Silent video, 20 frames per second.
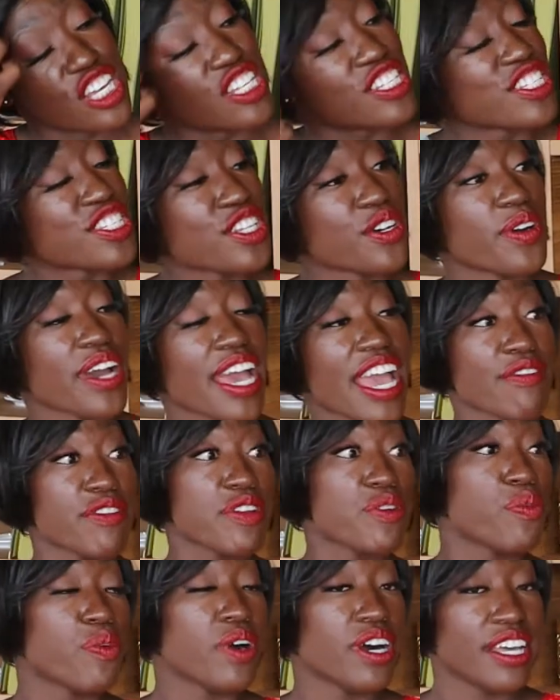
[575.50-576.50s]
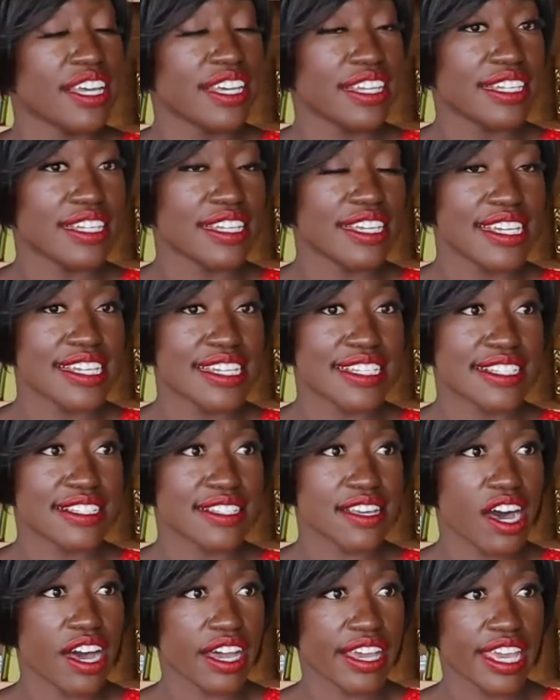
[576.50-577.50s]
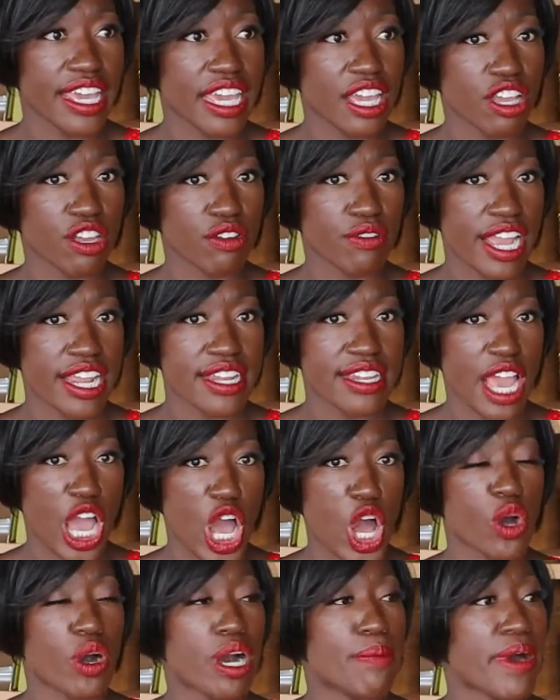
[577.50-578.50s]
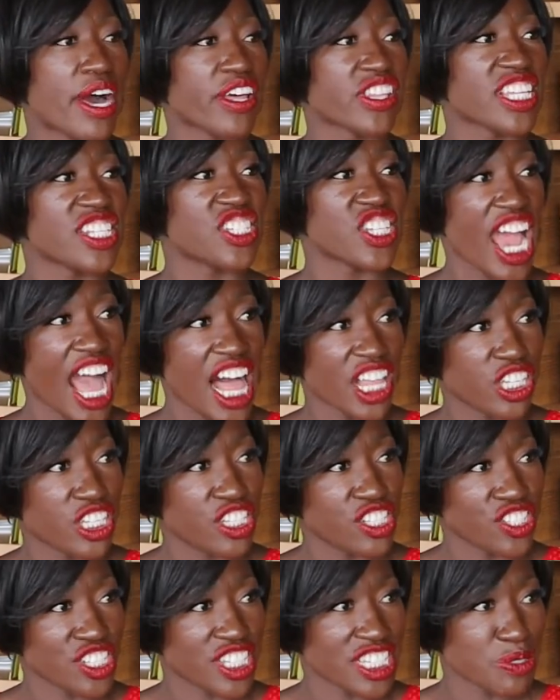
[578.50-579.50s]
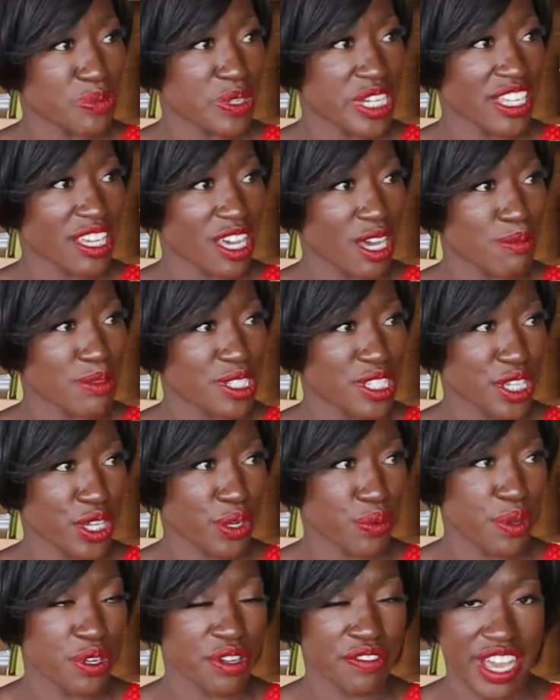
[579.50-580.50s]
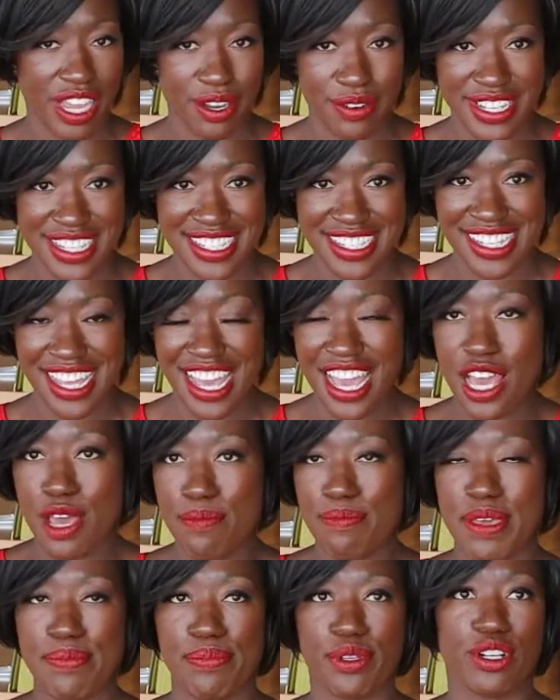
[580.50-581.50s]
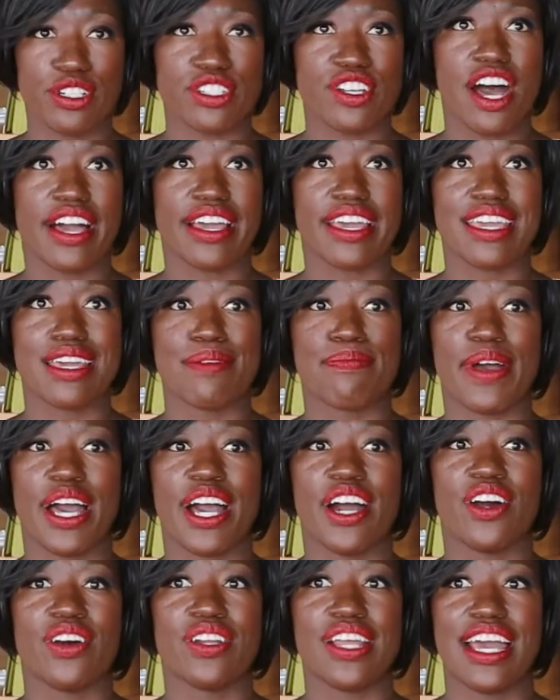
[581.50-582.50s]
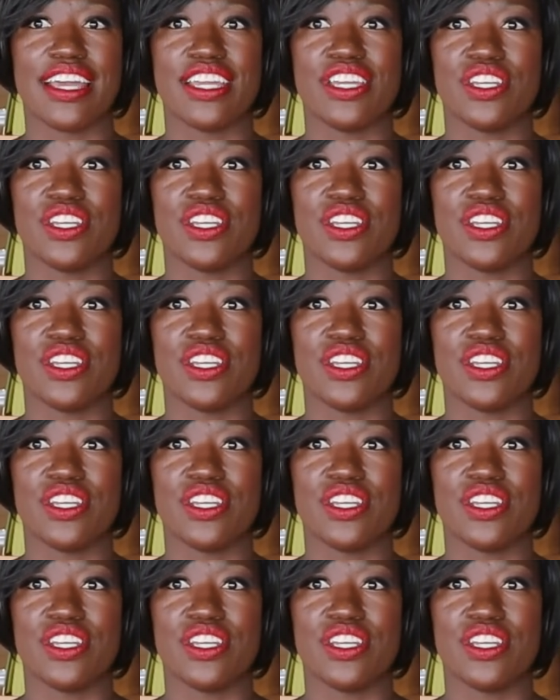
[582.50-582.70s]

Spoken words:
So everyone is talking right now about the challenges when it comes to coronavirus. People are talking about,